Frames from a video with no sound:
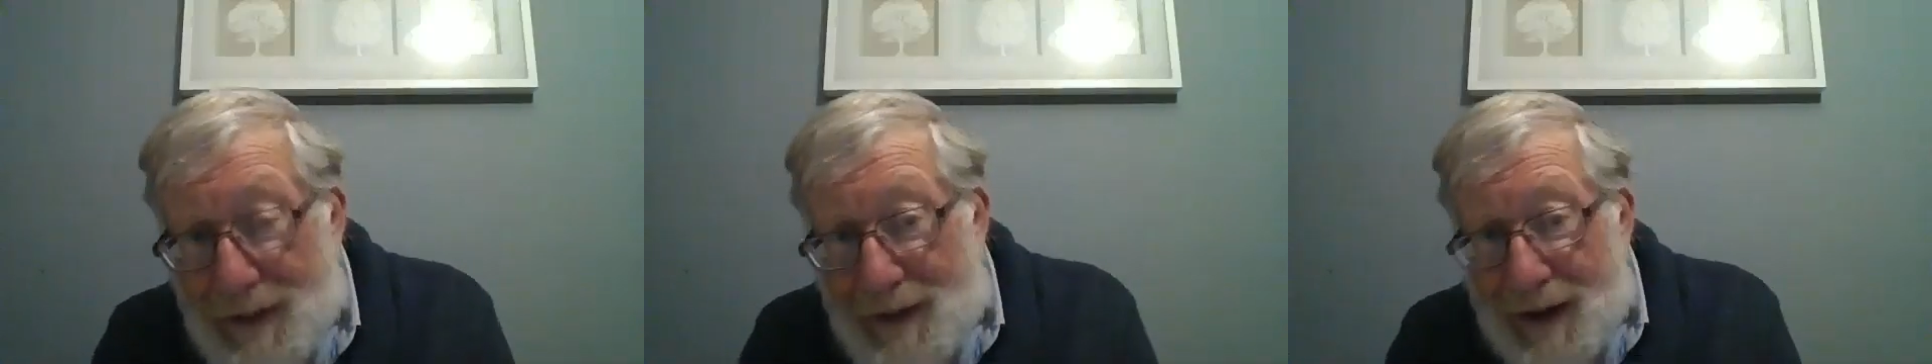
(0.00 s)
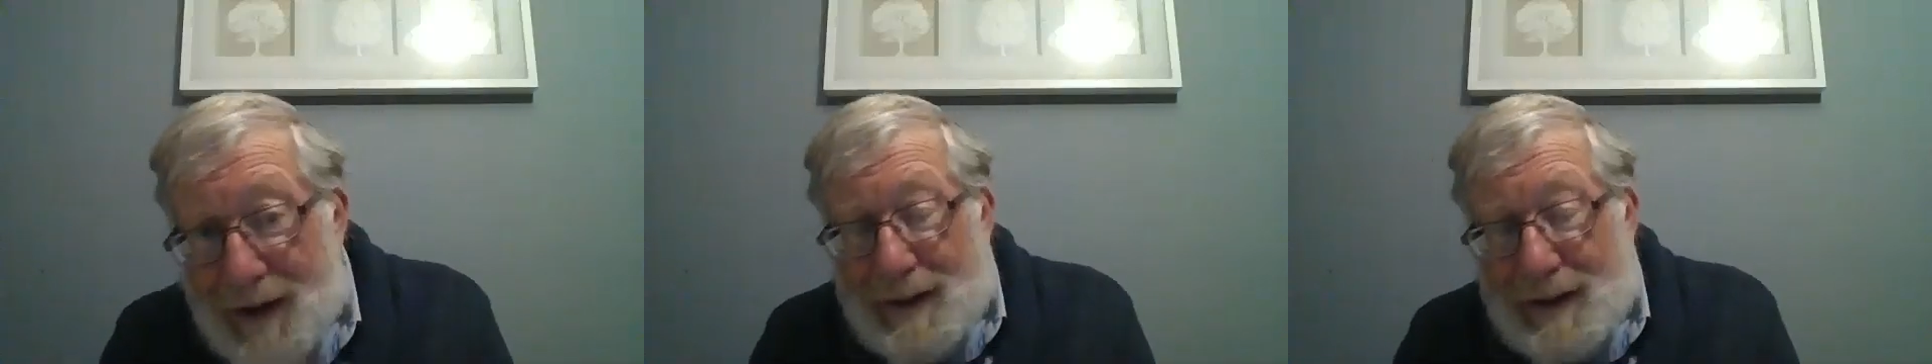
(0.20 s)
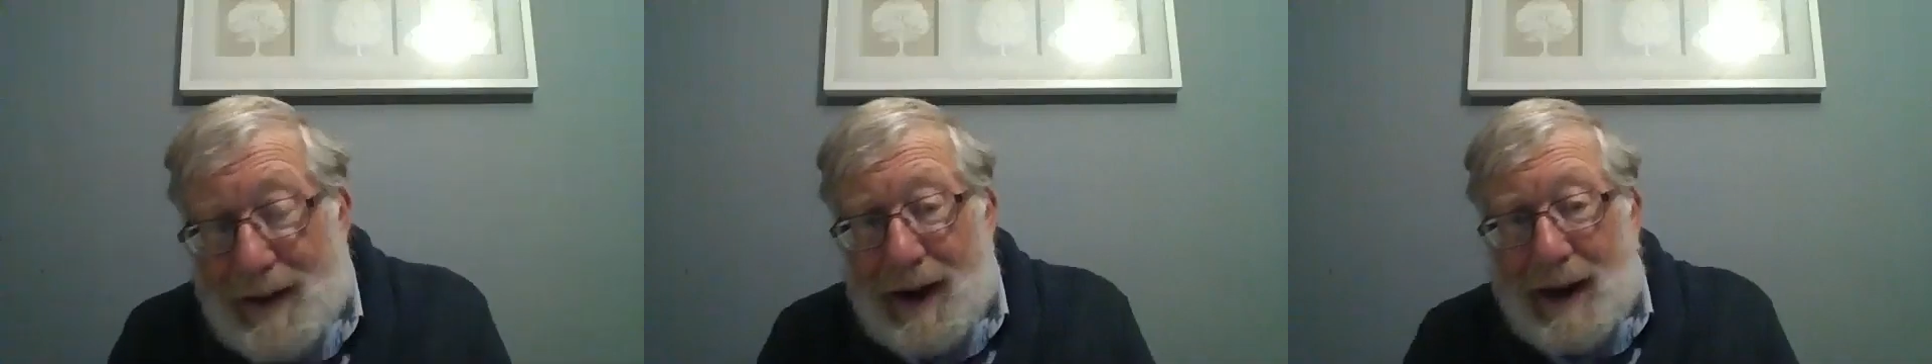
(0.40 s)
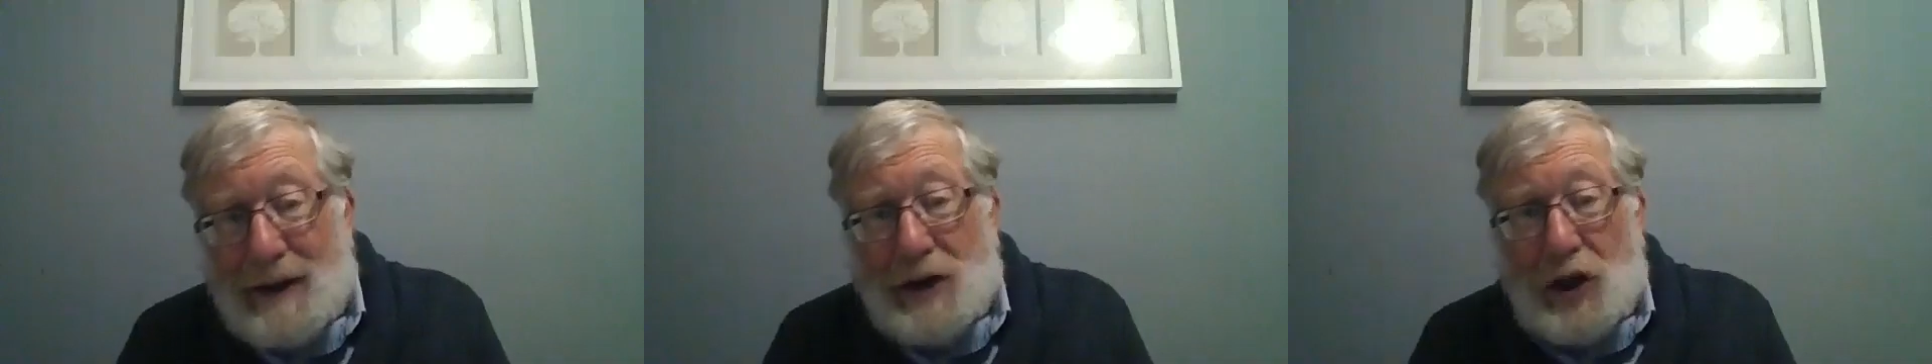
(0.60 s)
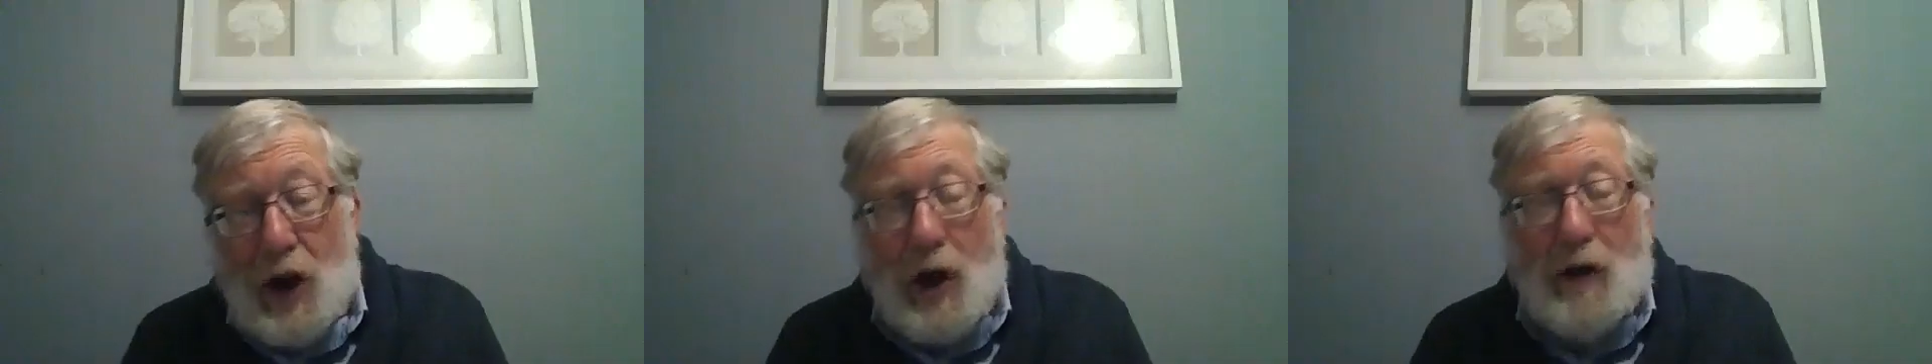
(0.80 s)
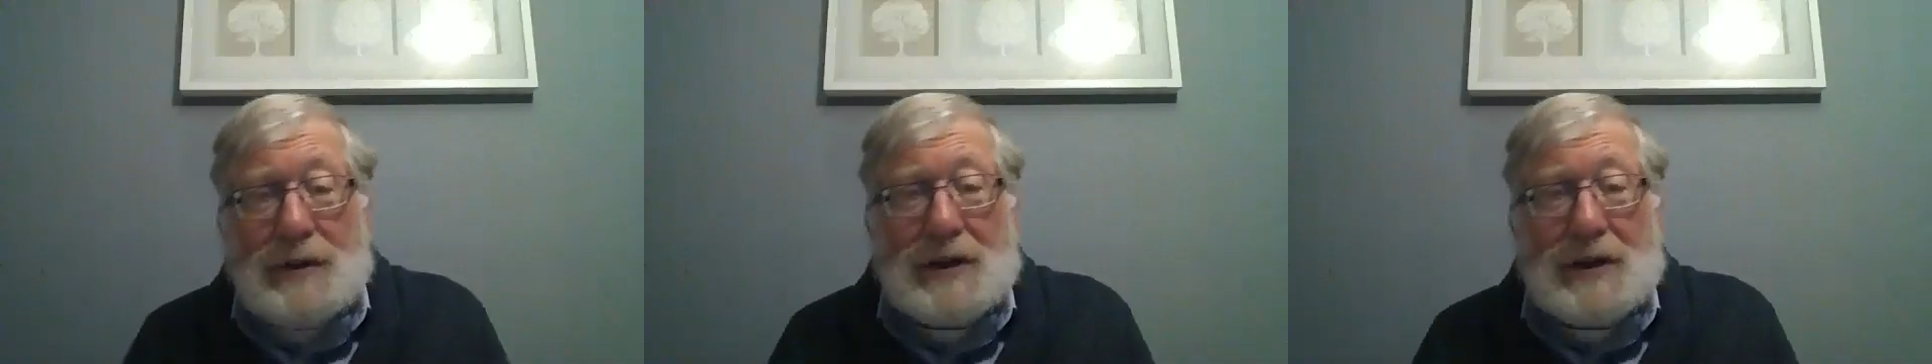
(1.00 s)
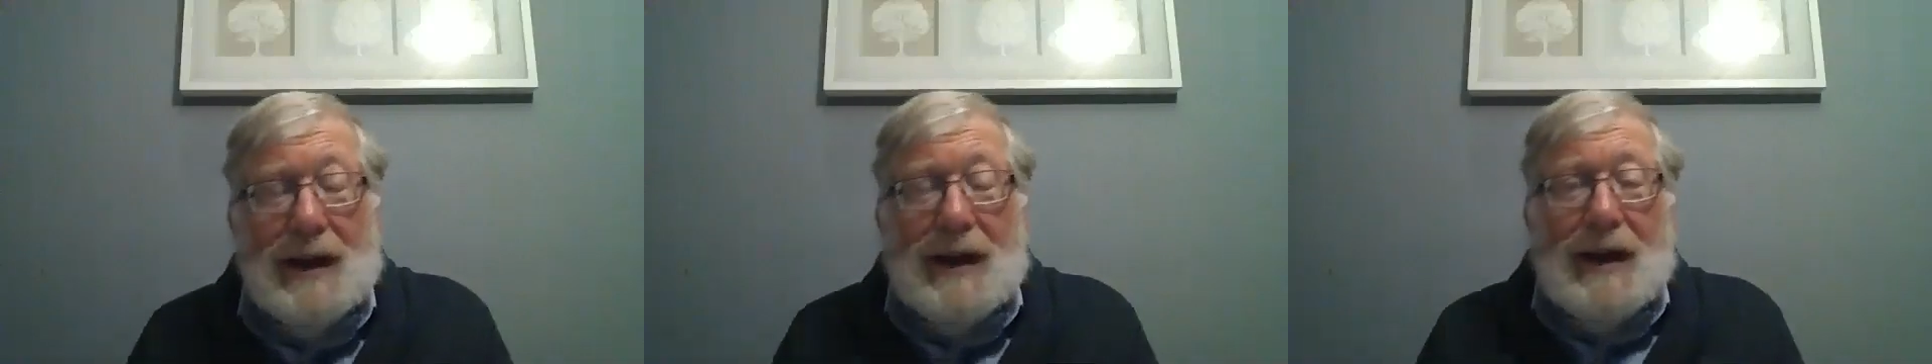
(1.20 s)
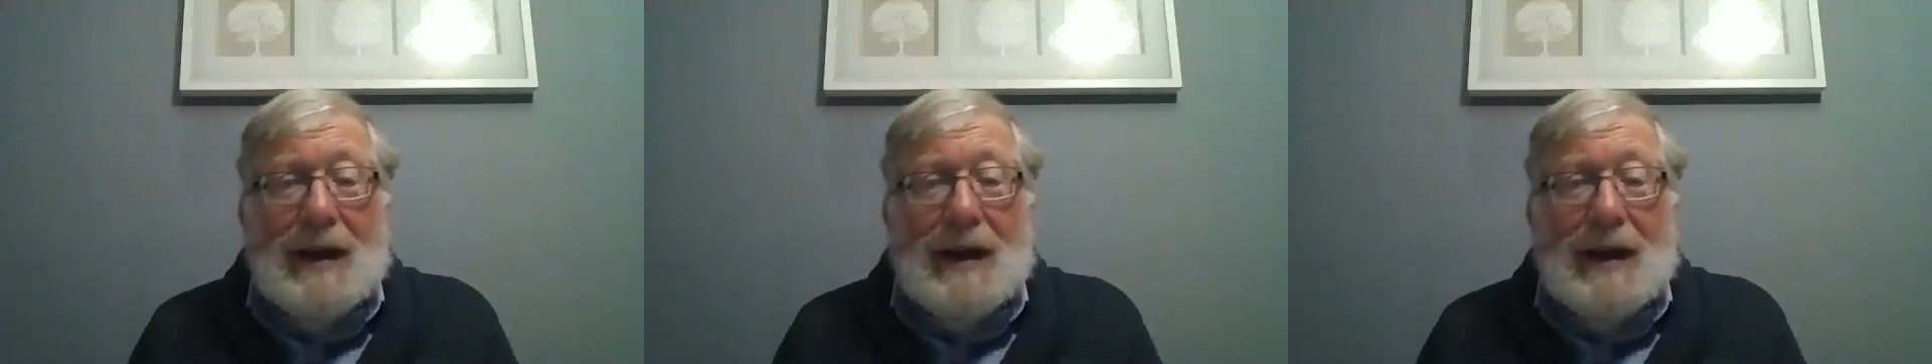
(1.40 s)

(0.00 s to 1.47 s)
that I chose,